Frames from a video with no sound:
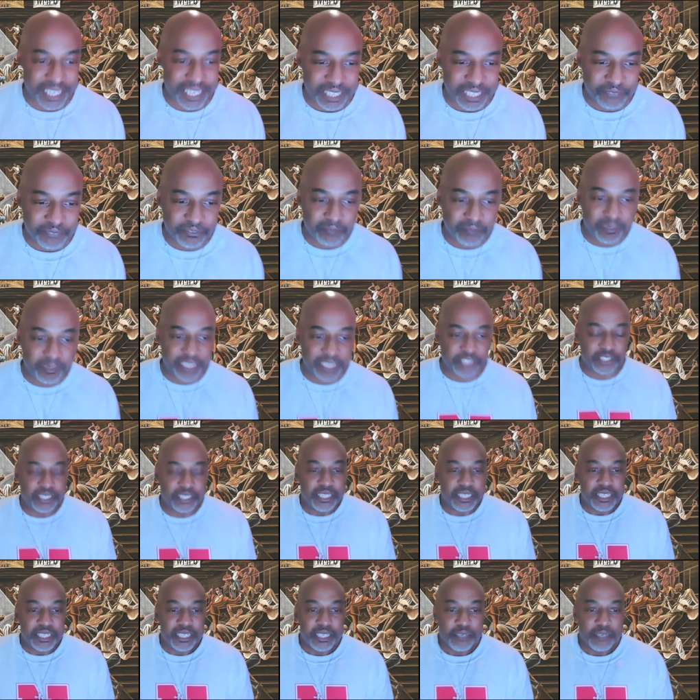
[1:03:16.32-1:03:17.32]
information.
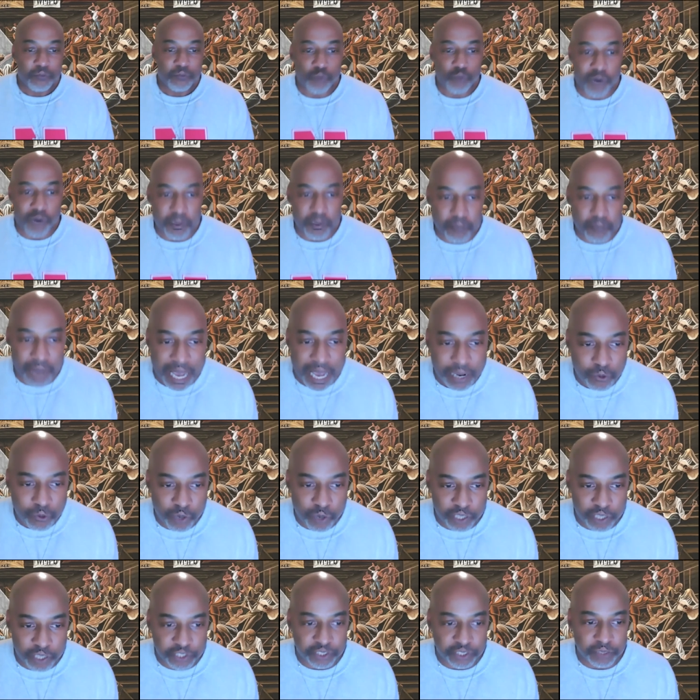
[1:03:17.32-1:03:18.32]
What my
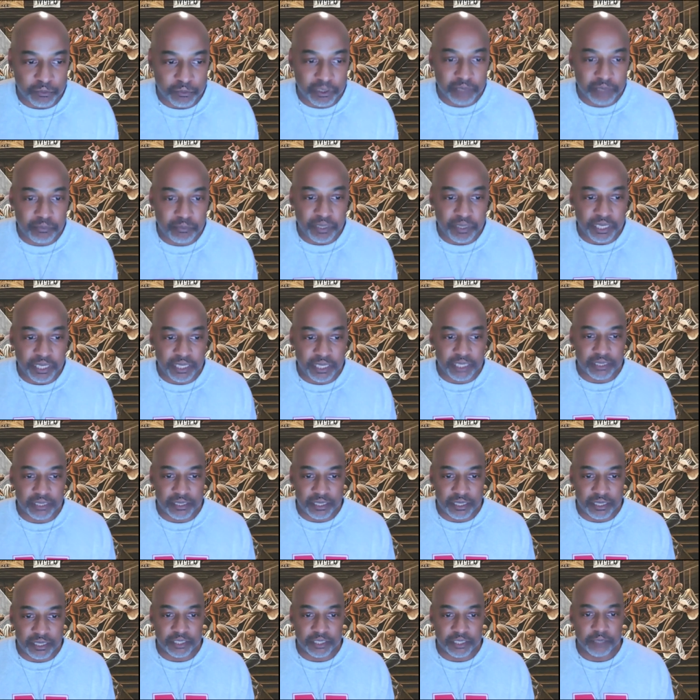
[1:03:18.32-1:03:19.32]
question would be is
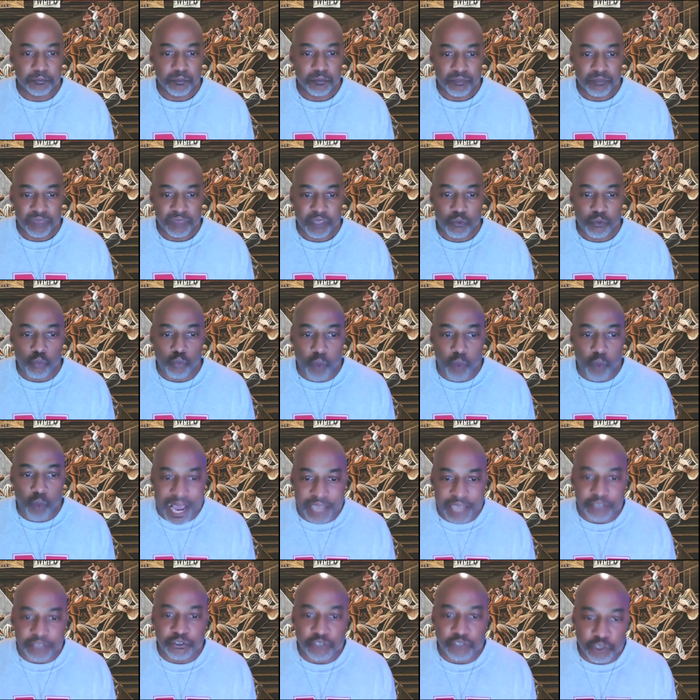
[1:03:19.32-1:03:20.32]
this: why
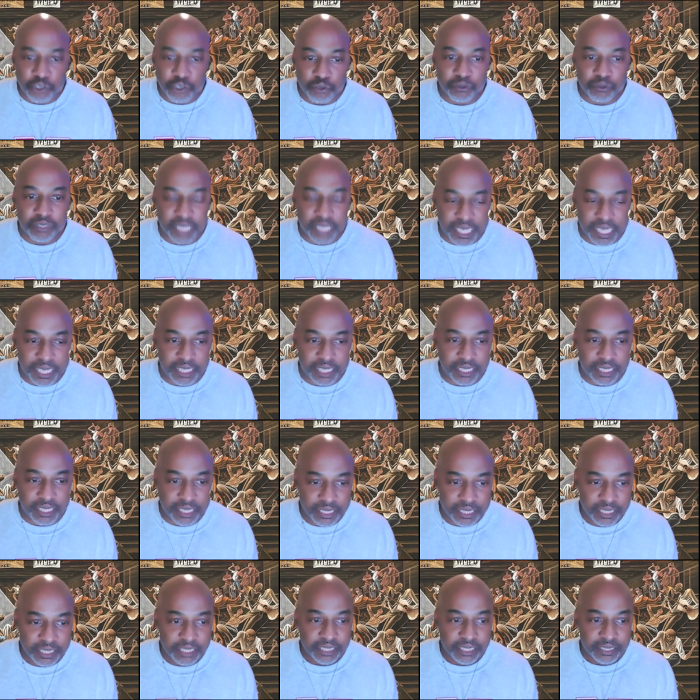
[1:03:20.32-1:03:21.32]
do you think
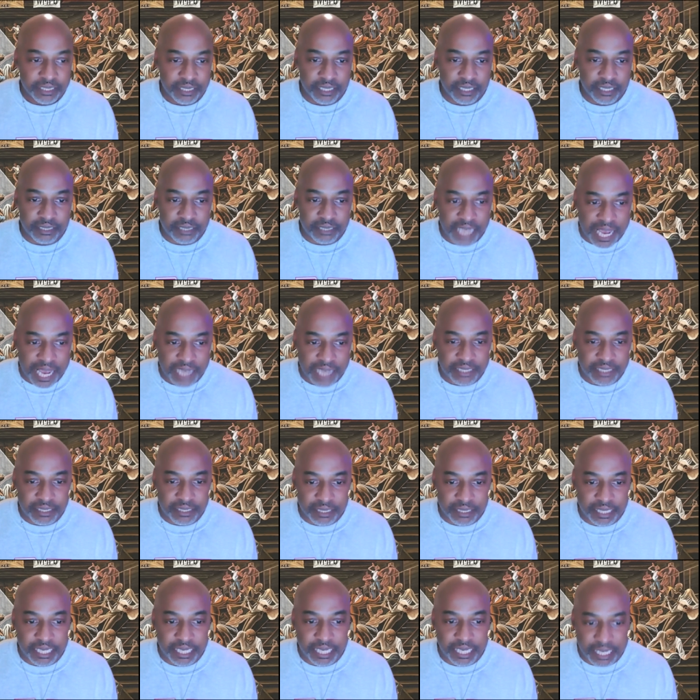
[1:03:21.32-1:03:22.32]
that Dr.
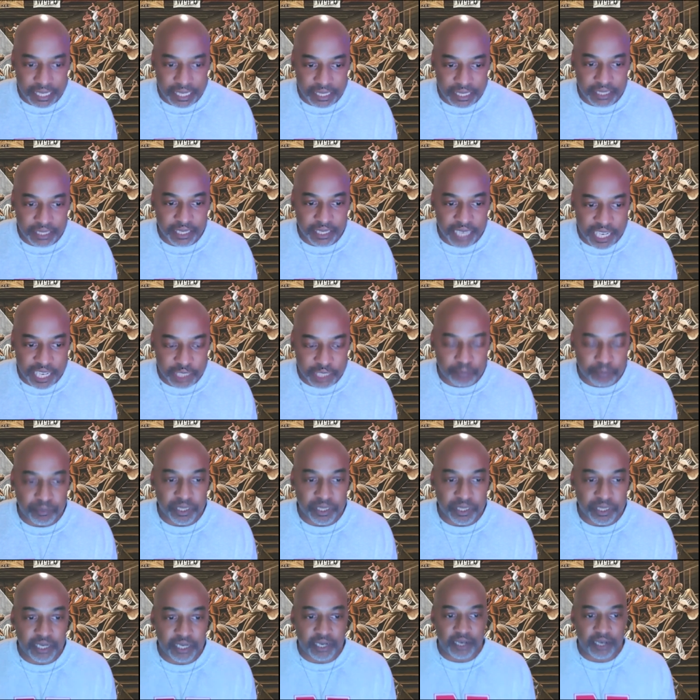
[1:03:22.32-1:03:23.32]
King has
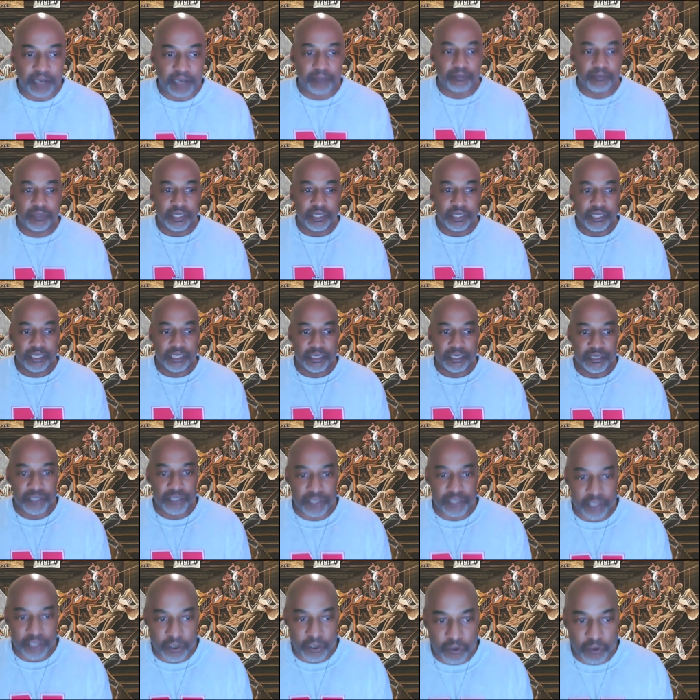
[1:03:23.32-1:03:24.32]
become
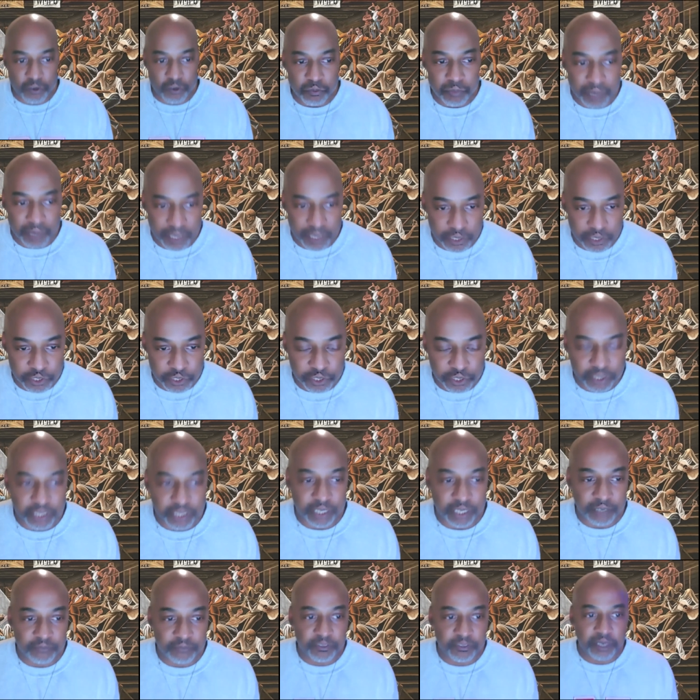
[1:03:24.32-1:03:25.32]
so much
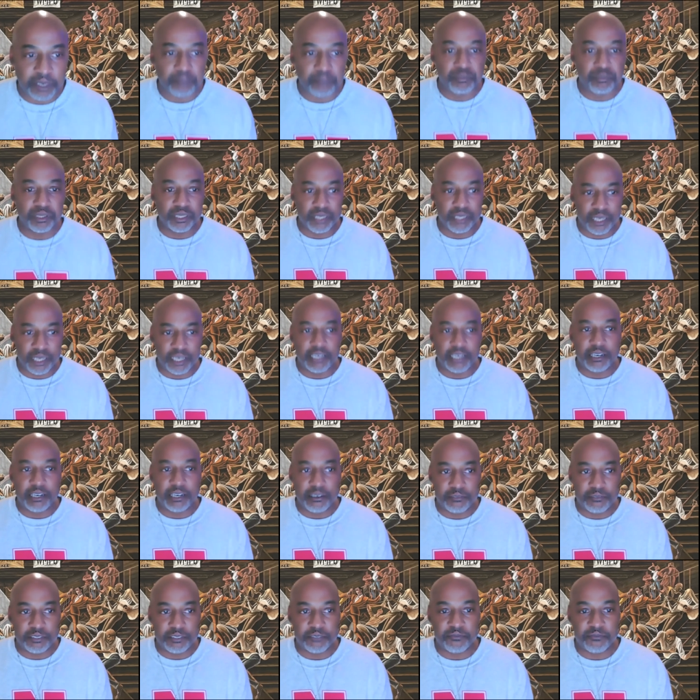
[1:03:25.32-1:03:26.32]
of a
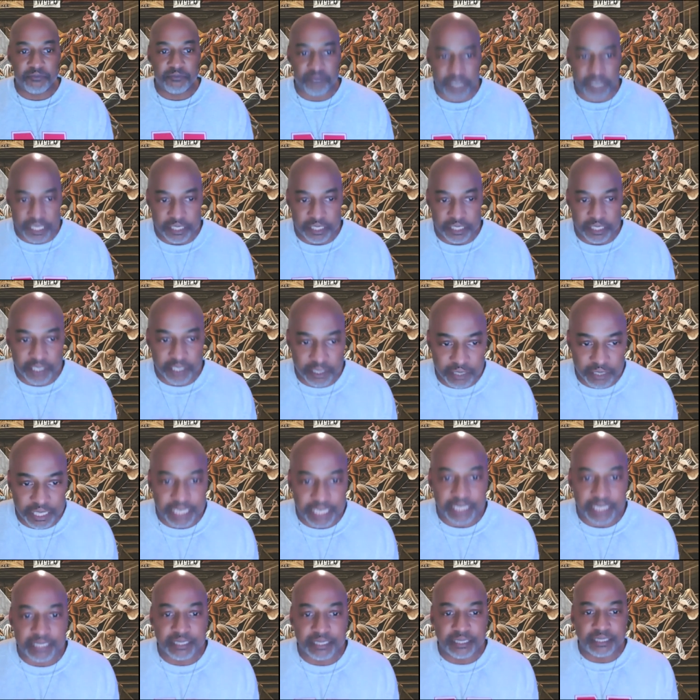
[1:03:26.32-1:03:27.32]
beloved figure
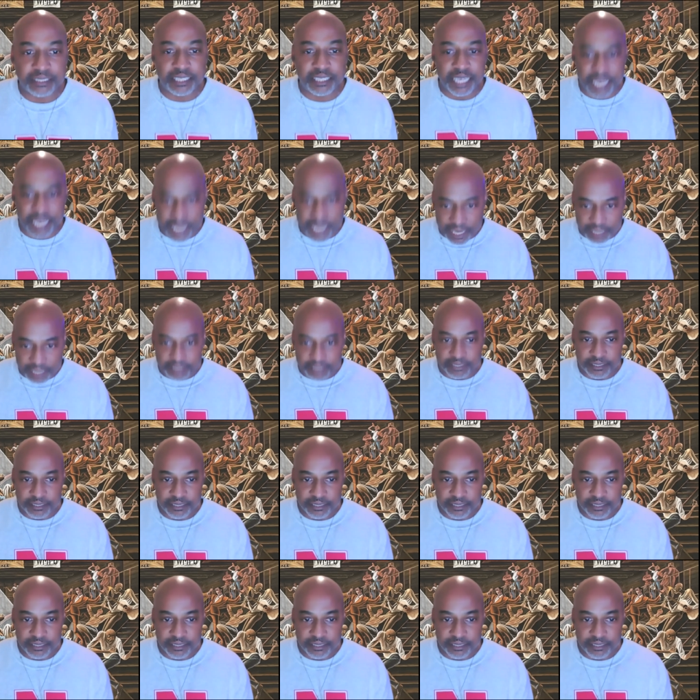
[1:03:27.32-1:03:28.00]
in death,